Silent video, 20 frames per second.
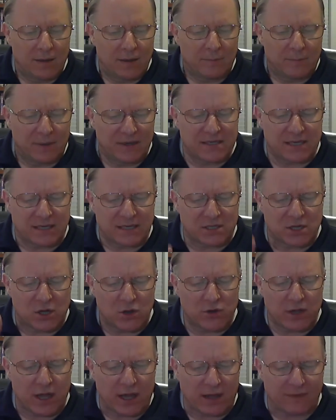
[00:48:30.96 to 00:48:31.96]
But he says,
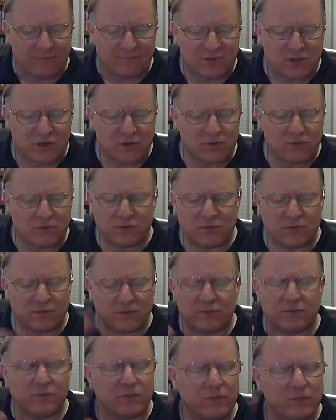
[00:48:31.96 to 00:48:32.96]
okay, so
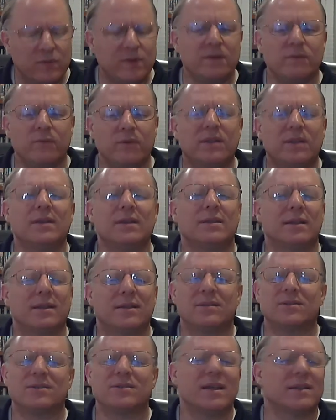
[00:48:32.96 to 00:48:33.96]
we think that
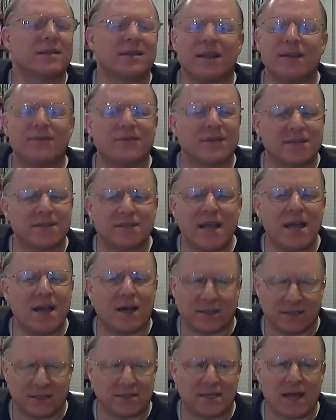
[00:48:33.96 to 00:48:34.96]
there's nothing left to say
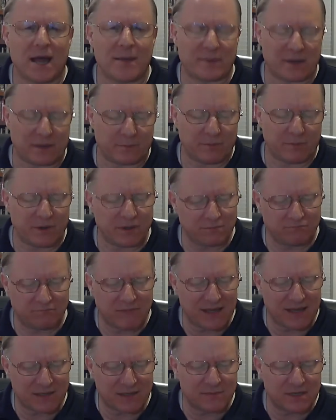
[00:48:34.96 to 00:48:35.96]
on this topic, but
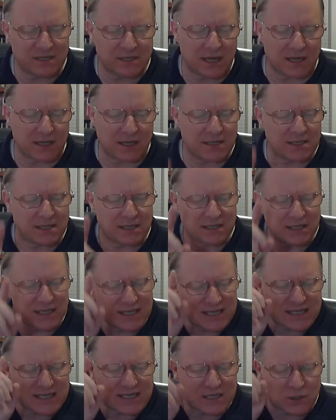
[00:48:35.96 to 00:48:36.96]
that's a mistake. He says,
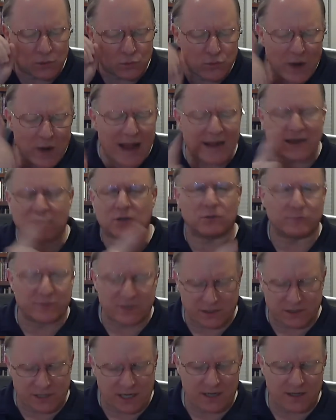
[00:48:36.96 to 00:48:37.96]
this is a radical
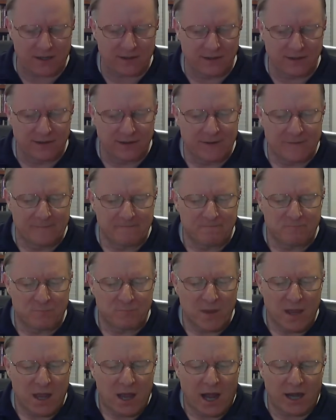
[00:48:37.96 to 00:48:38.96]
mistake.
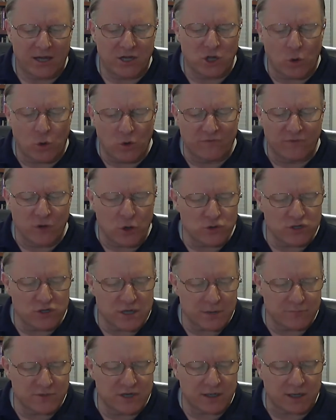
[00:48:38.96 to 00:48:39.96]
I know of no
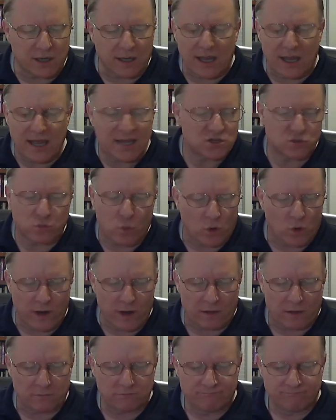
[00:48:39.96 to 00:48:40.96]
subject less worn
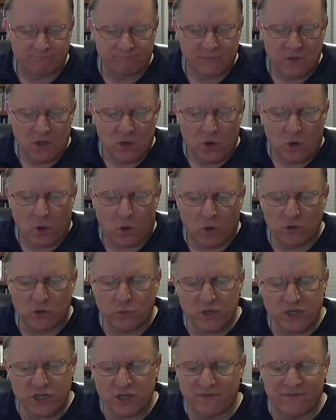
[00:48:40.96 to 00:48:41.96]
out, or in
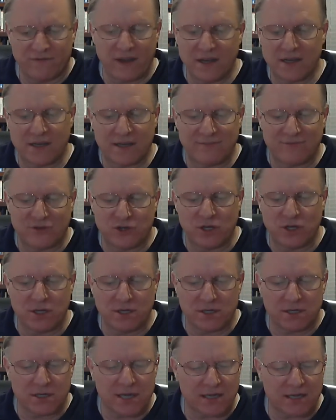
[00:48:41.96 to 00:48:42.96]
which inventive
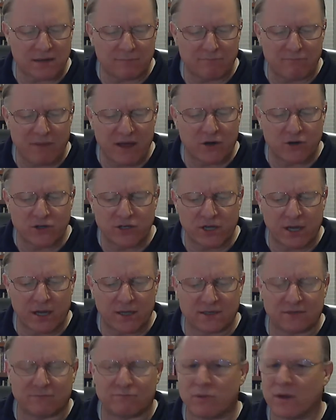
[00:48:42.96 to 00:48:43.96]
genius has a better
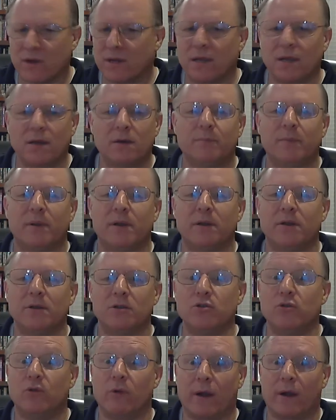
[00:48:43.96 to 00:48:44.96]
chance of breaking open
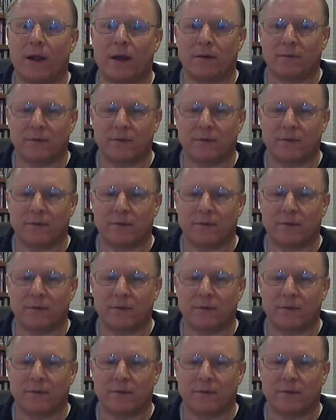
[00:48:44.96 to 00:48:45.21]
new ground.